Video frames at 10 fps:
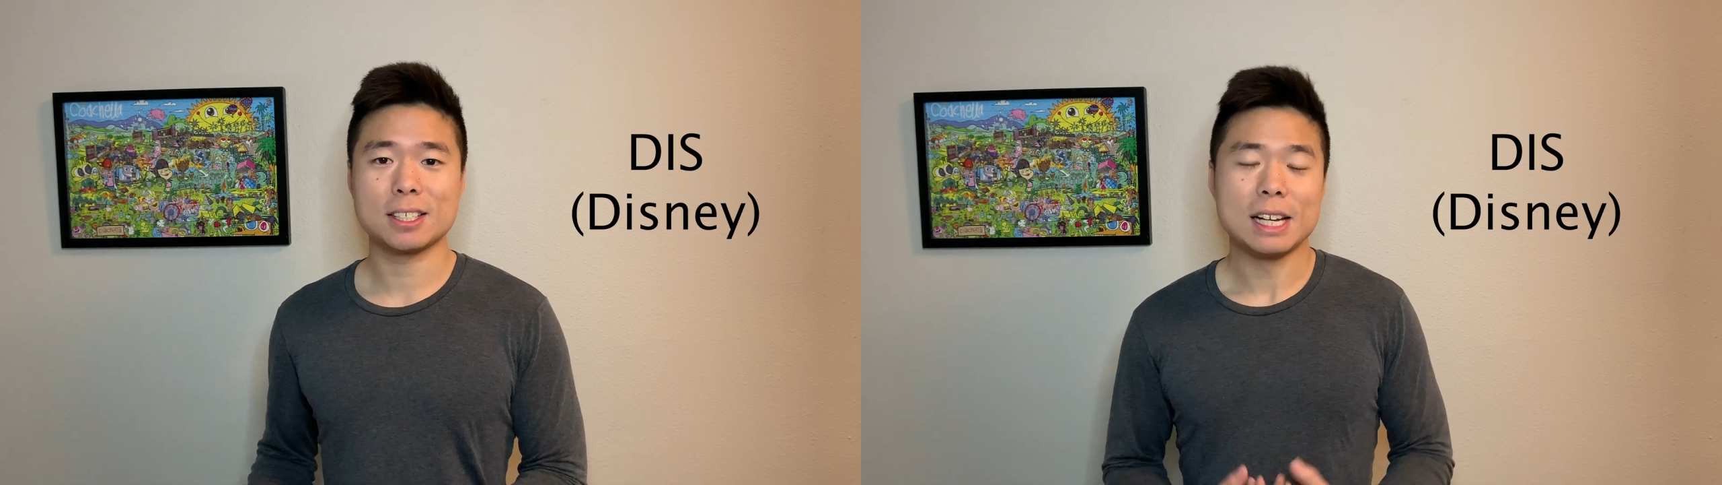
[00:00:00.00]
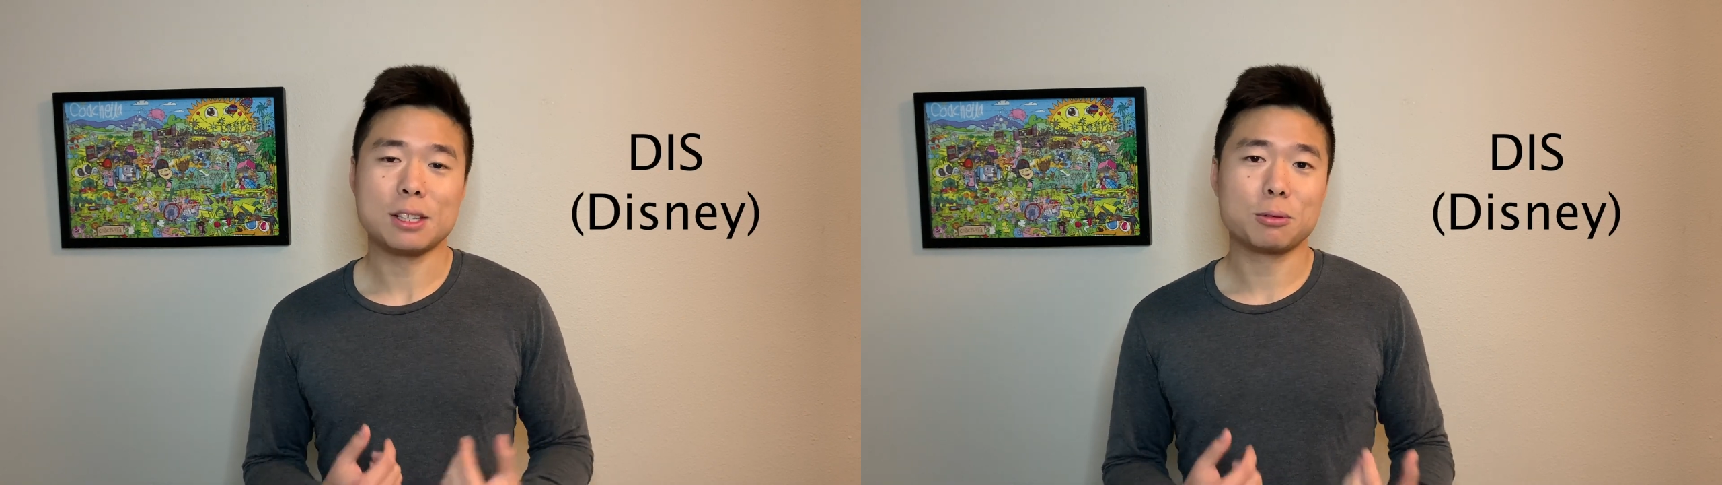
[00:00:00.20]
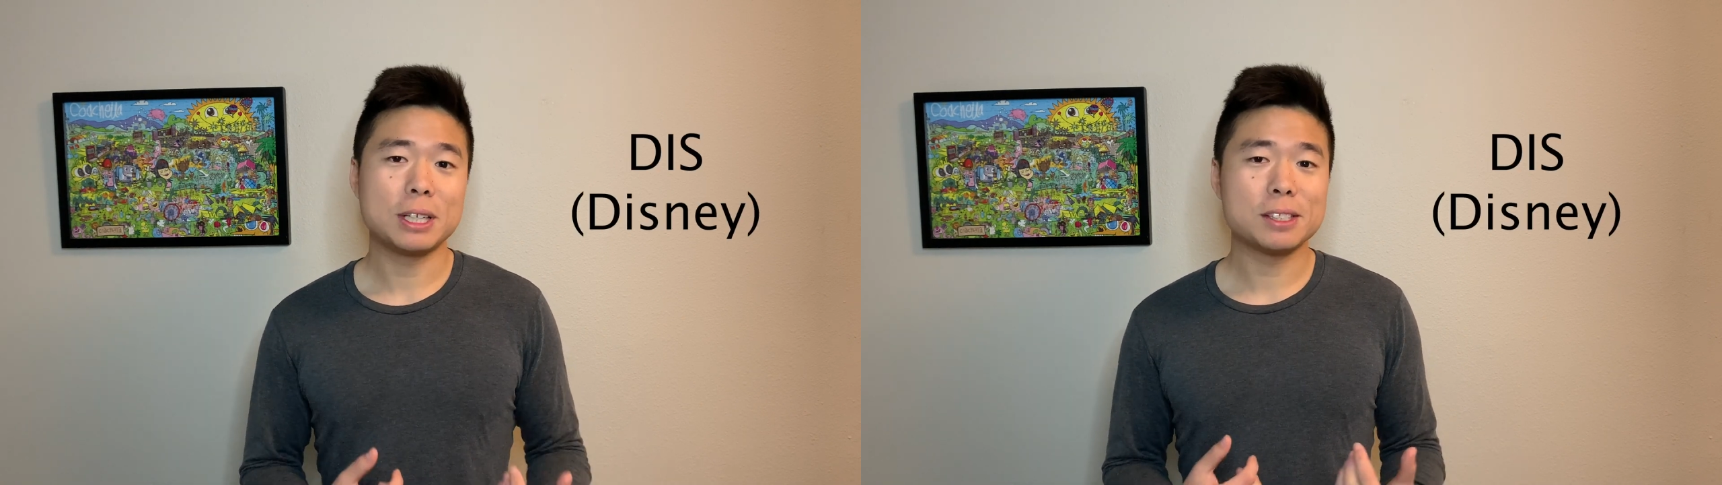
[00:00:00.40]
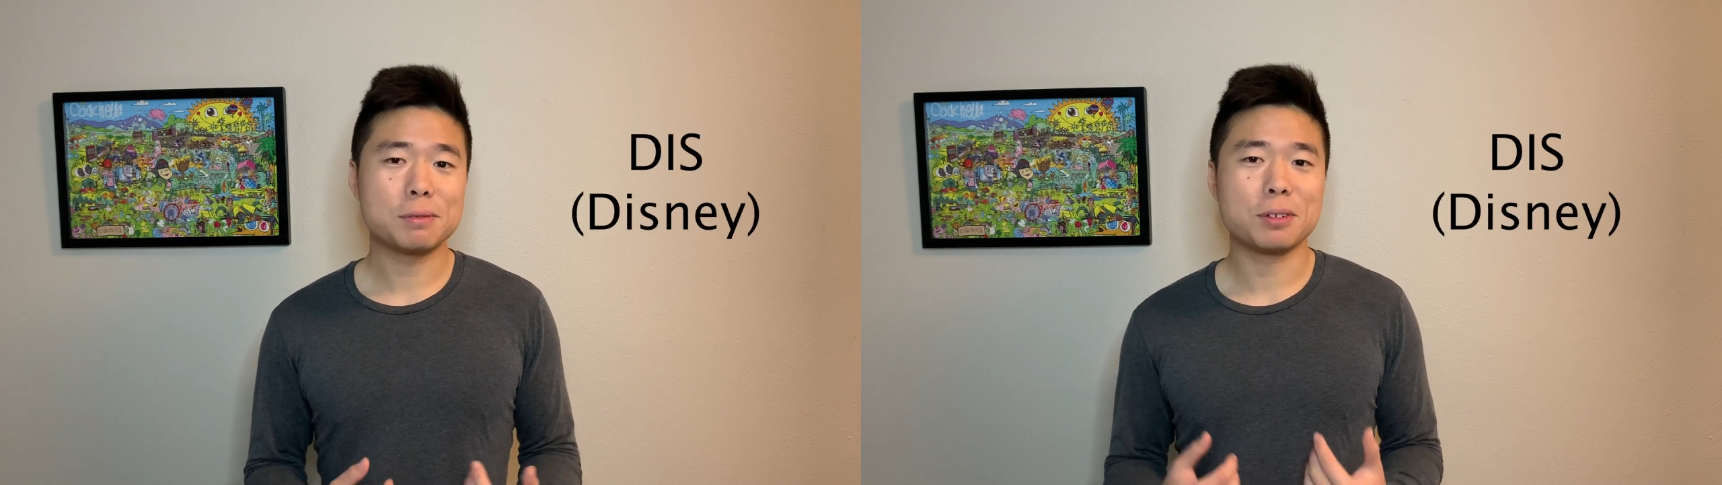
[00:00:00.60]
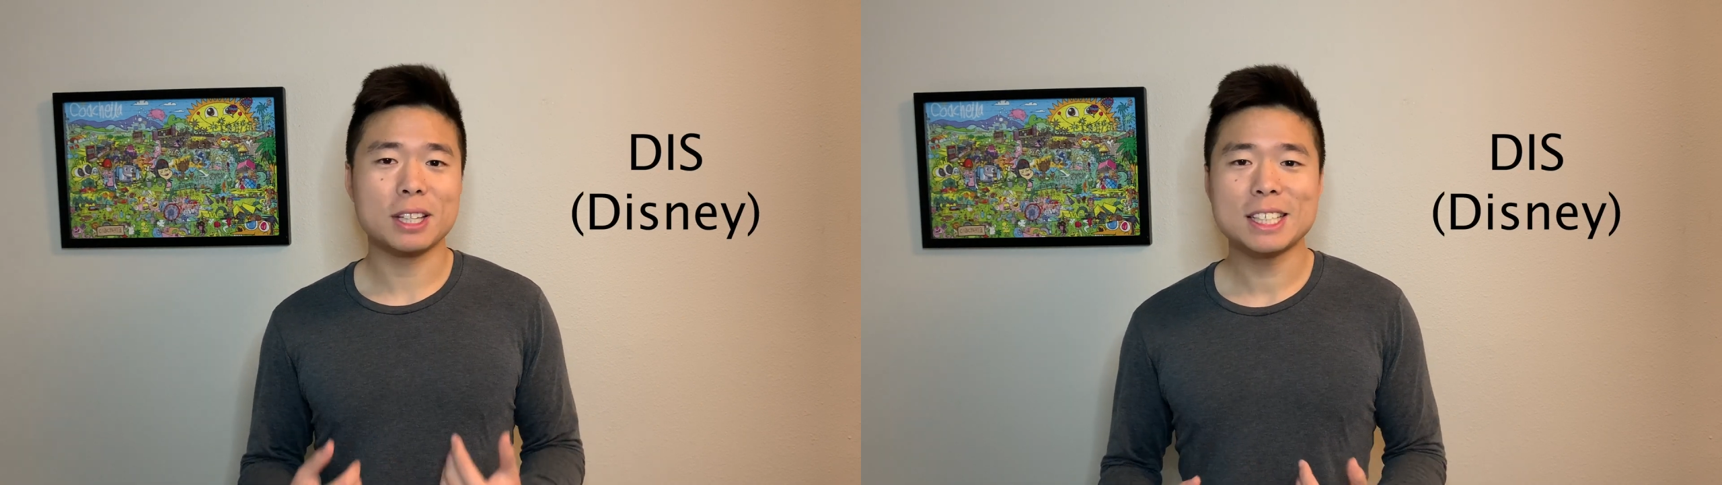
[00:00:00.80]
And the reason
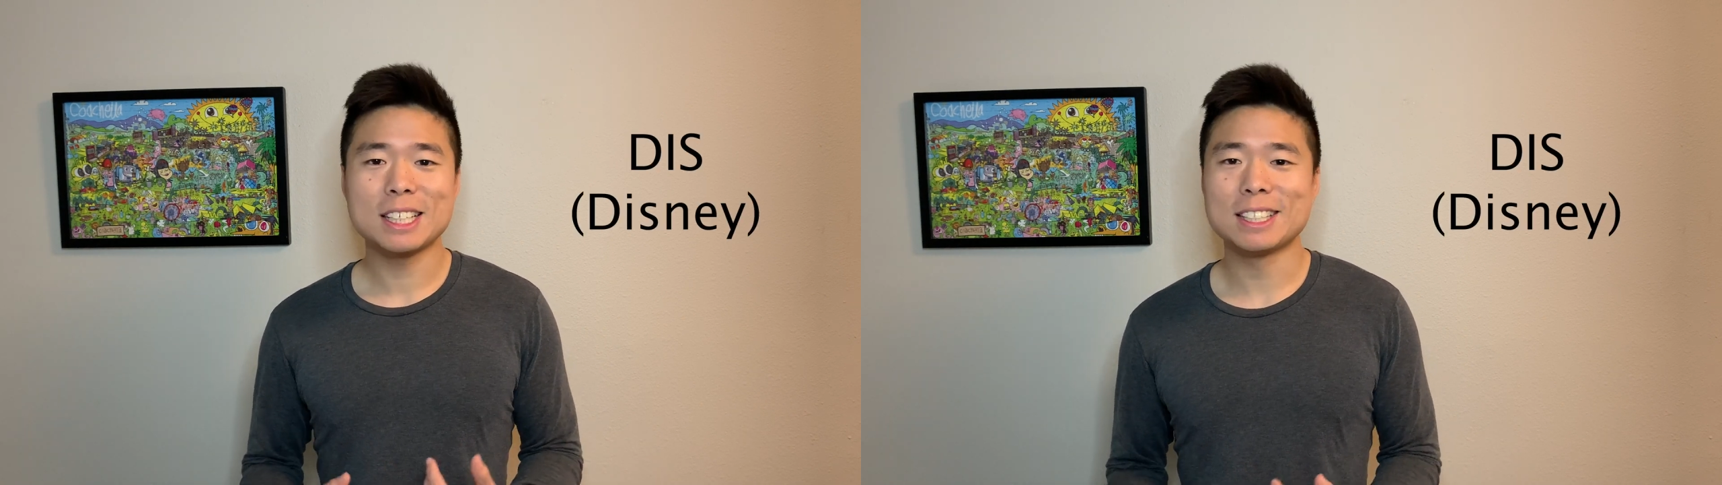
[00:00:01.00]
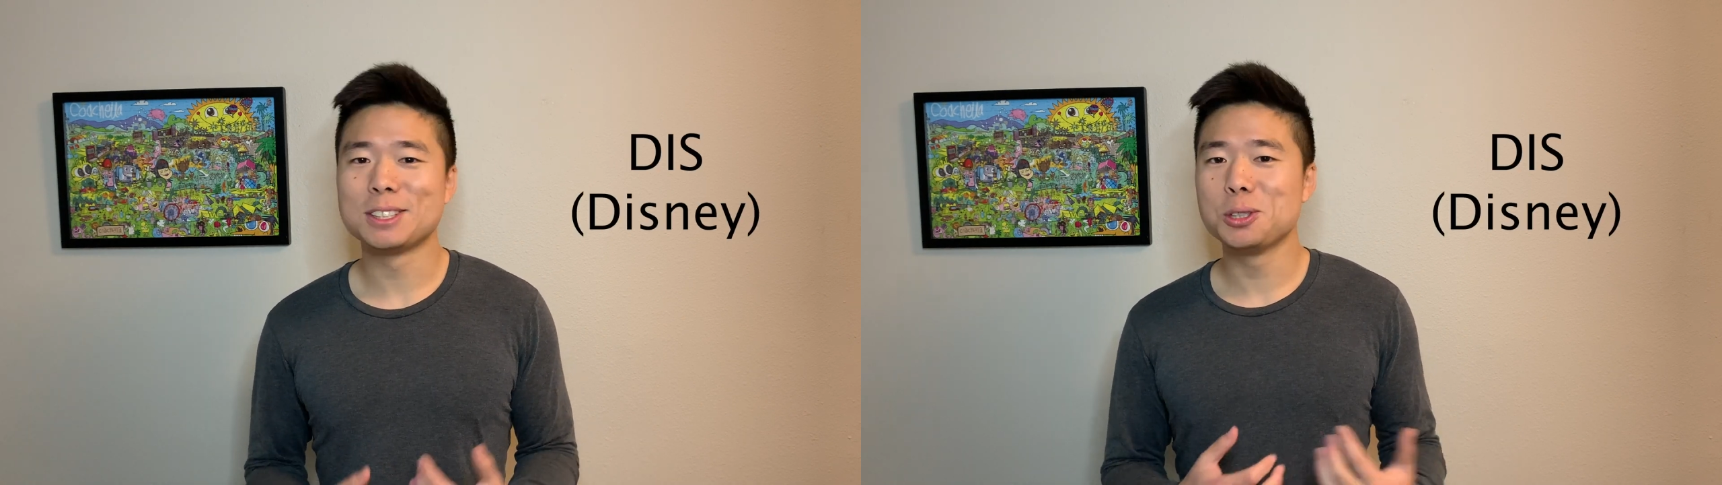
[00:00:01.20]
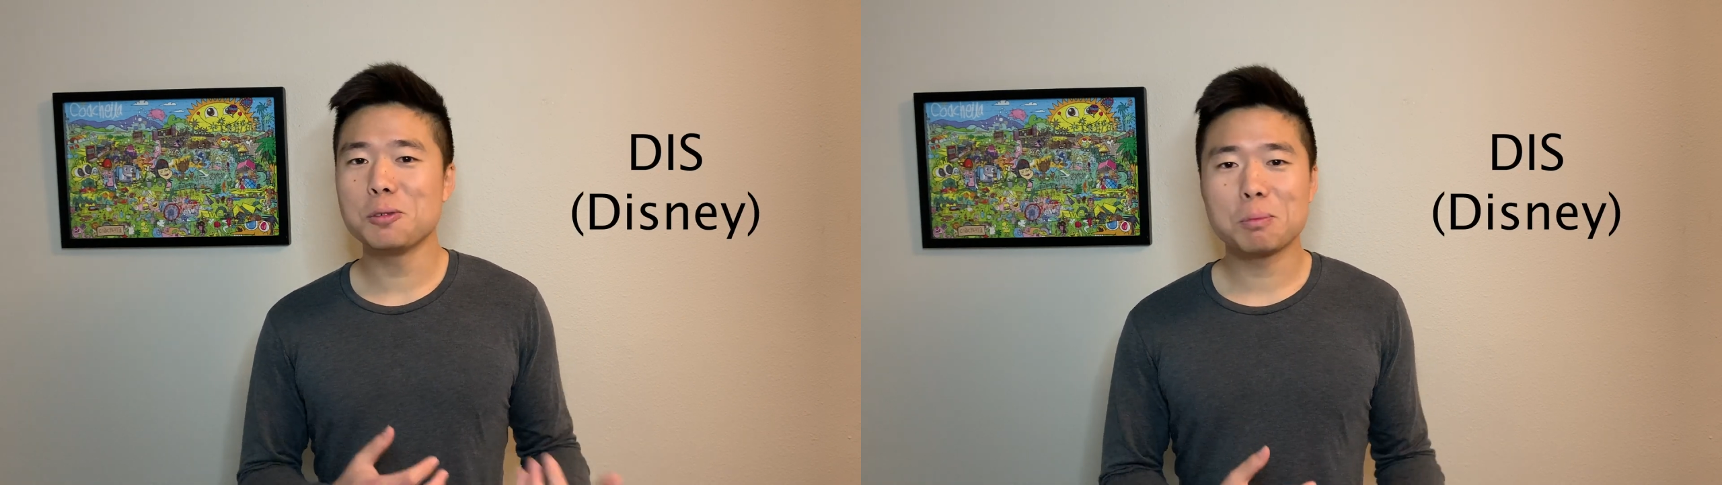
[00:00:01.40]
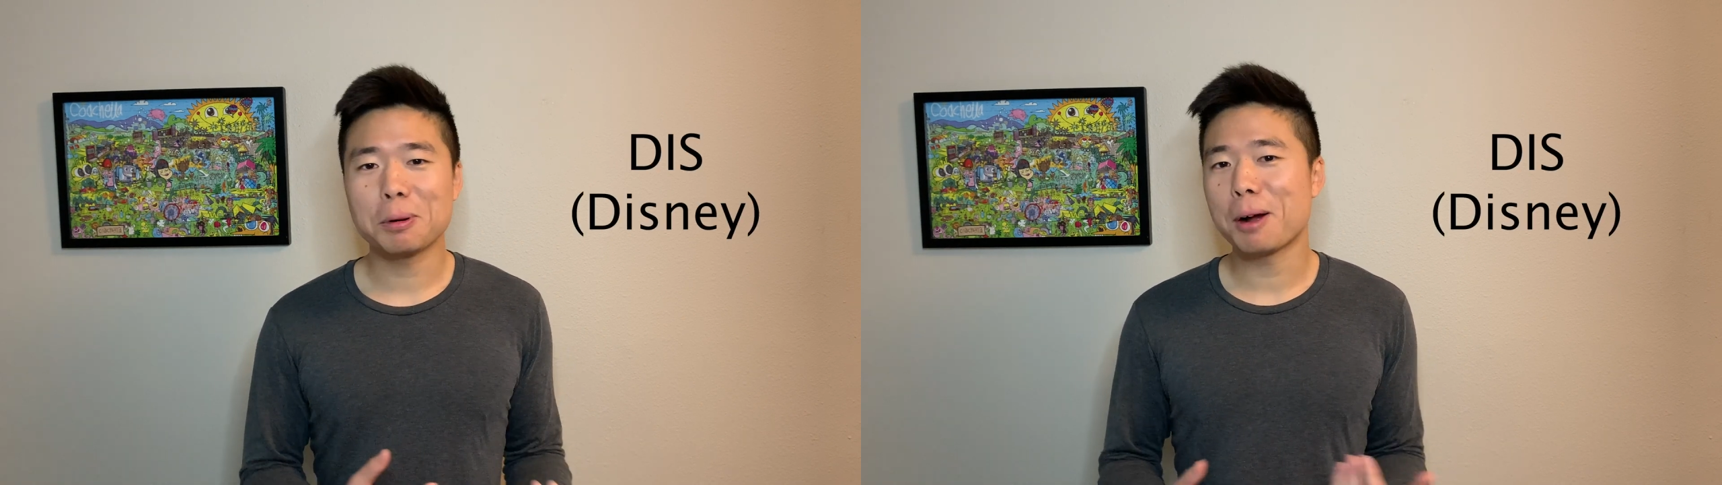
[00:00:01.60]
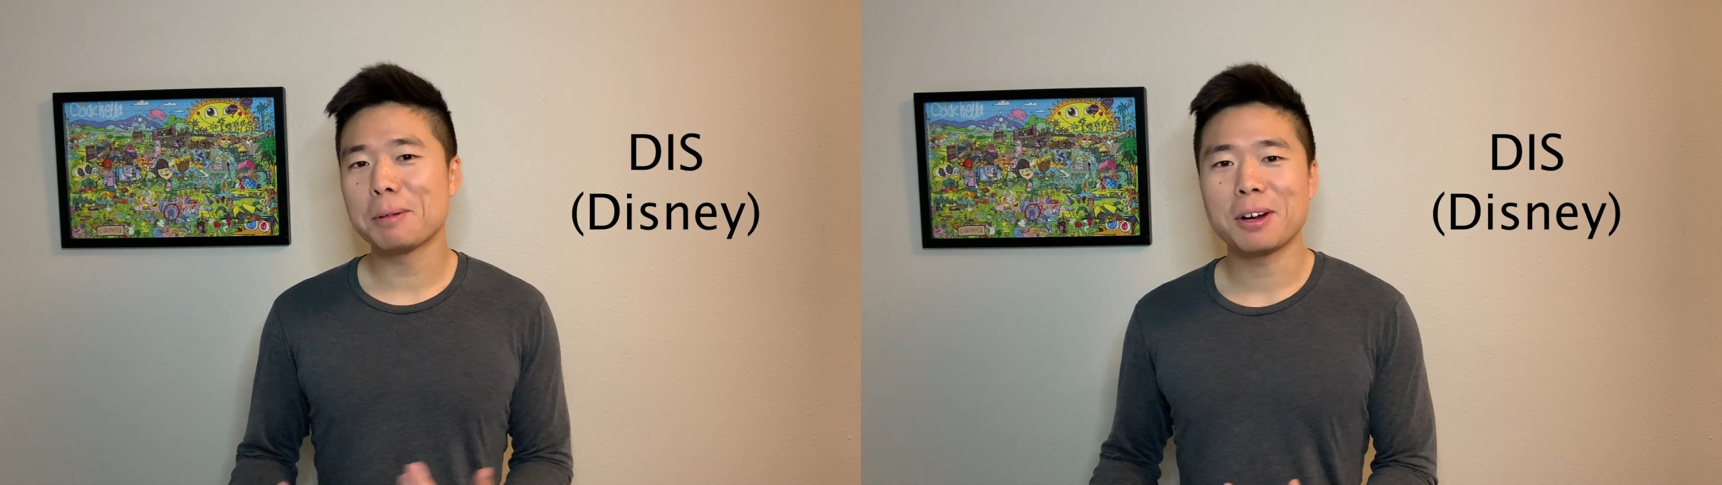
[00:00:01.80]
for this is you've probably